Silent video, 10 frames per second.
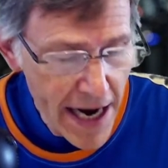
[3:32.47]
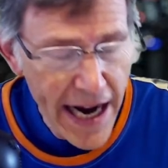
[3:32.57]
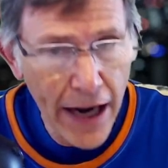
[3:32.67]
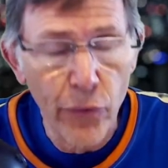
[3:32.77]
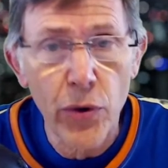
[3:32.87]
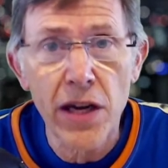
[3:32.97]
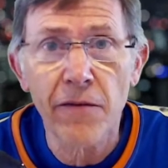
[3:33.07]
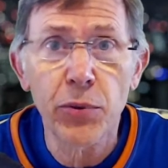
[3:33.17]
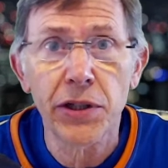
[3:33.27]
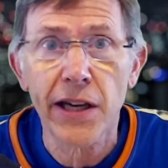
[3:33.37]
and we have
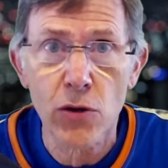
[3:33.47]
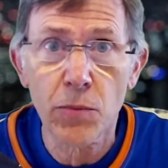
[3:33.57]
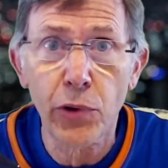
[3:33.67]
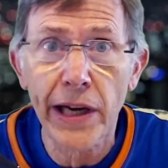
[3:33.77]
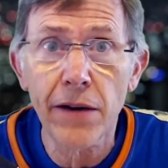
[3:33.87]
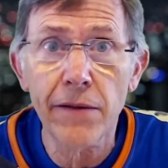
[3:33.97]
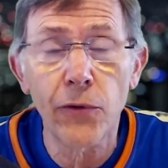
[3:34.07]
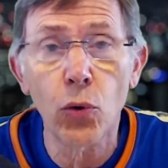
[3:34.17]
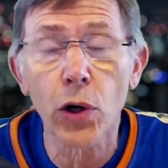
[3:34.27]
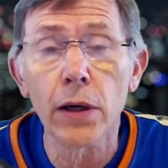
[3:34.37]
put together a plan
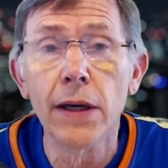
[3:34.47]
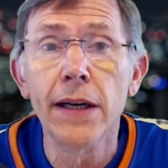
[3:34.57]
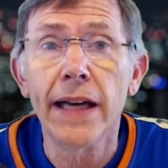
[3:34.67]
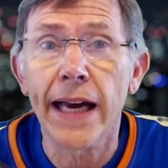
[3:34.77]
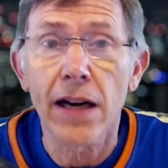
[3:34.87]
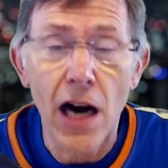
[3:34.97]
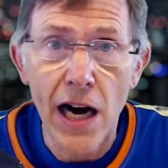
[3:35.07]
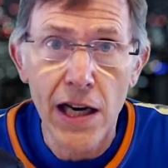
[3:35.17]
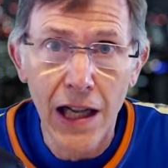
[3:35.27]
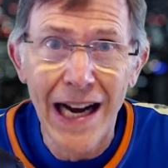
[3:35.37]
for an
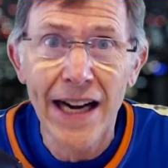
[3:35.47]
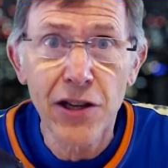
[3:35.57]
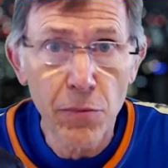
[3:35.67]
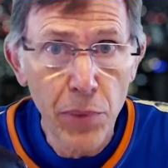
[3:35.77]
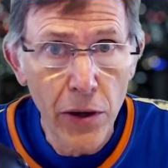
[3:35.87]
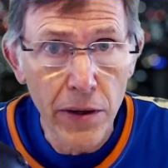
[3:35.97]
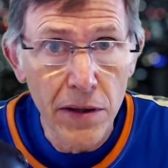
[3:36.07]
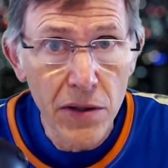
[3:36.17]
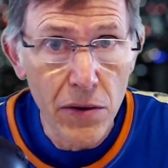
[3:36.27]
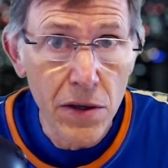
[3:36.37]
online
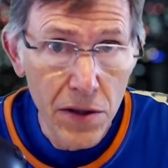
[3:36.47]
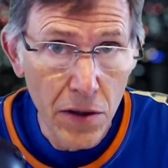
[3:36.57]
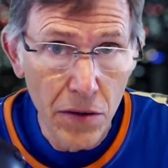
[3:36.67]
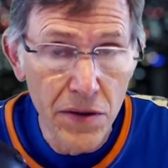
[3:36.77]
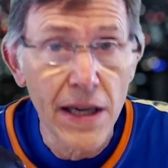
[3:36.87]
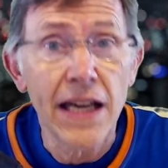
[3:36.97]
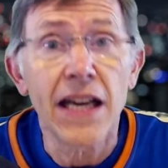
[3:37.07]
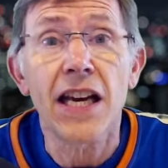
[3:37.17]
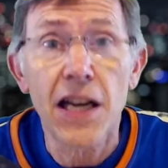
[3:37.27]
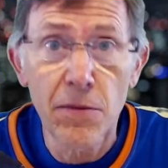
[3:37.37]
component to this year's
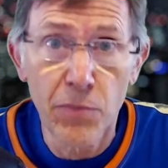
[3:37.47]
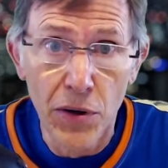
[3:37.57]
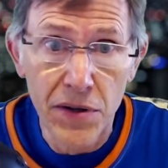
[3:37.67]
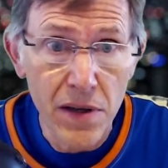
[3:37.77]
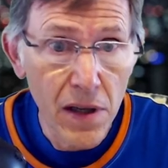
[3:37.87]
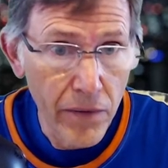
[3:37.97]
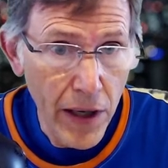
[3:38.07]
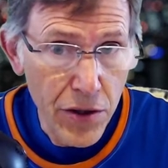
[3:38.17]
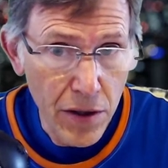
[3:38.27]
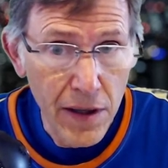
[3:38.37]
in-person
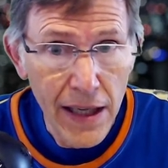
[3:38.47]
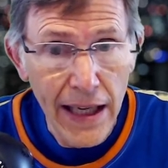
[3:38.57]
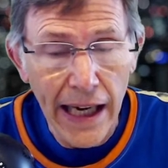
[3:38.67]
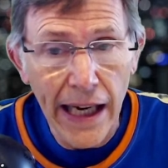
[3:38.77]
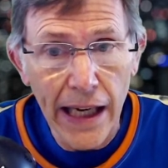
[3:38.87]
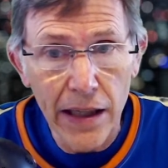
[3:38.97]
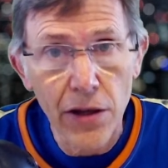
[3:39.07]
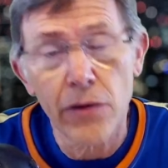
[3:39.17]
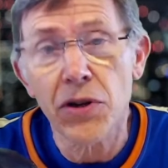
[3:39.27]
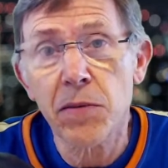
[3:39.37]
convention, and I
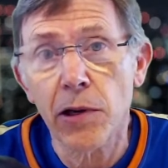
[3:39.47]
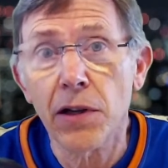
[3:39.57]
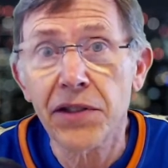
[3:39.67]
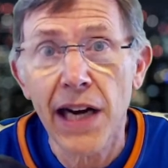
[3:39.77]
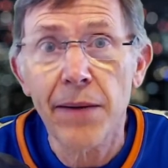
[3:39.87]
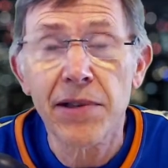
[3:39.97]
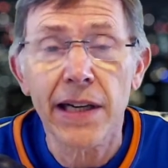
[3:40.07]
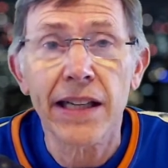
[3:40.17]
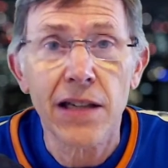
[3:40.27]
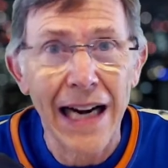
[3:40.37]
thought we'd spend a little time
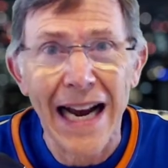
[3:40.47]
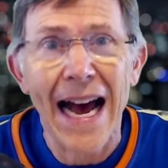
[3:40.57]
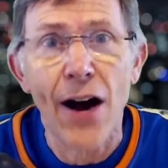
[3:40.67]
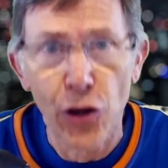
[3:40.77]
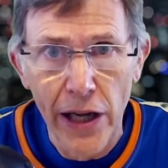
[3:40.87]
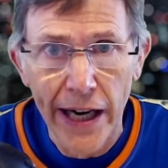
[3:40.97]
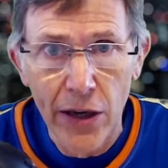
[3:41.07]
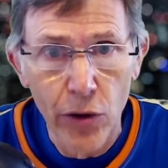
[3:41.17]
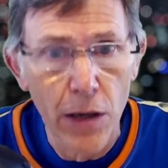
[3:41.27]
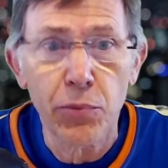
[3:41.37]
tonight kind of outlining
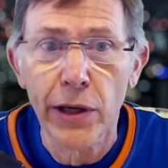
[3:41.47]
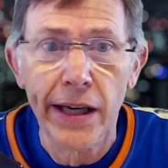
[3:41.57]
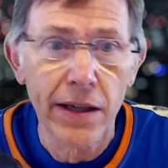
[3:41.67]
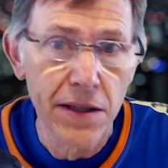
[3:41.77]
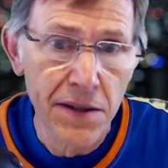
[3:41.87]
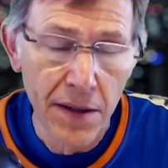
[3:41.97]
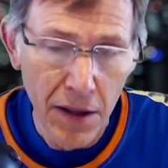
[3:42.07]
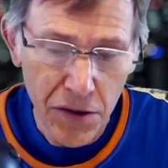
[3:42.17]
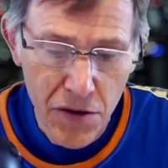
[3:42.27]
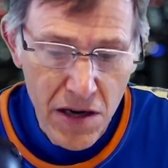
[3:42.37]
what our plan is,
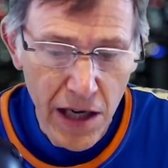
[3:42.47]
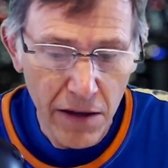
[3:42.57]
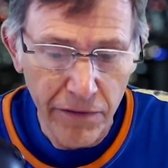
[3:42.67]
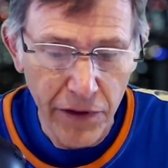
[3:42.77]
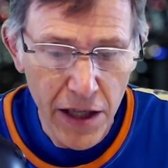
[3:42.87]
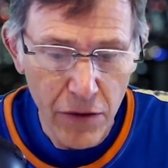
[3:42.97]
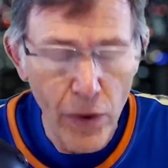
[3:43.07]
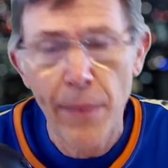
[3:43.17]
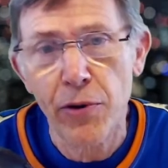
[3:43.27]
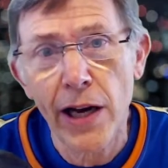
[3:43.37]
so you can kind of
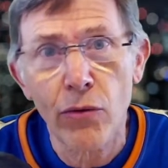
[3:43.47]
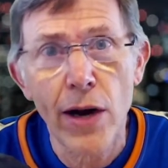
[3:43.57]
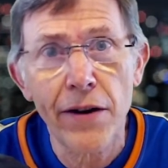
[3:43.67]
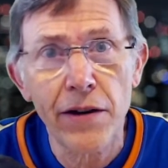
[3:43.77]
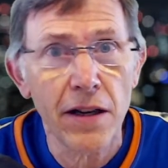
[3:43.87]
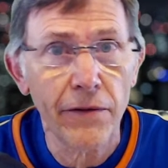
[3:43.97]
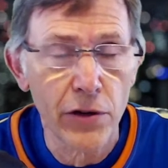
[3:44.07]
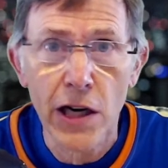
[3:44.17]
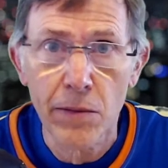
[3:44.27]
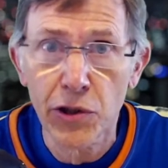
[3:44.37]
wrap your head around it if you're
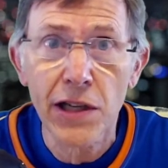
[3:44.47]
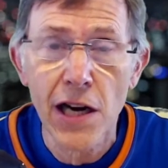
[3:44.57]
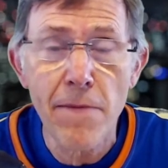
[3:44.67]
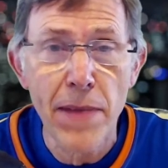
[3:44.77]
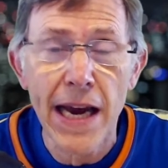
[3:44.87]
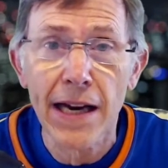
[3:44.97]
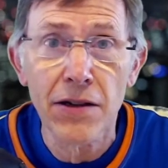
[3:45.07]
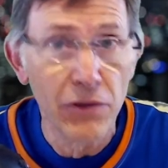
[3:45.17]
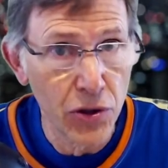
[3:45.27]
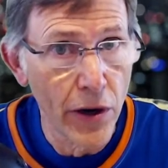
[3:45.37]
not able to come,
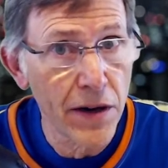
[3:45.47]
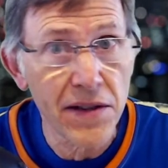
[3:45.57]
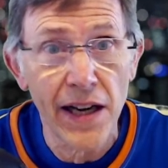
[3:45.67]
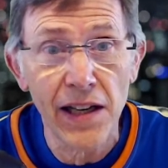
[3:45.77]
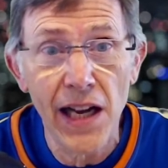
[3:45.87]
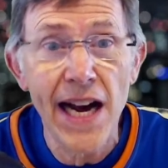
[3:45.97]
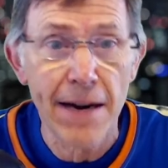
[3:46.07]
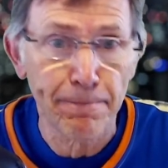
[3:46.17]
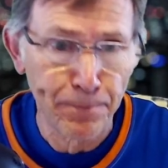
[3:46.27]
and join us online.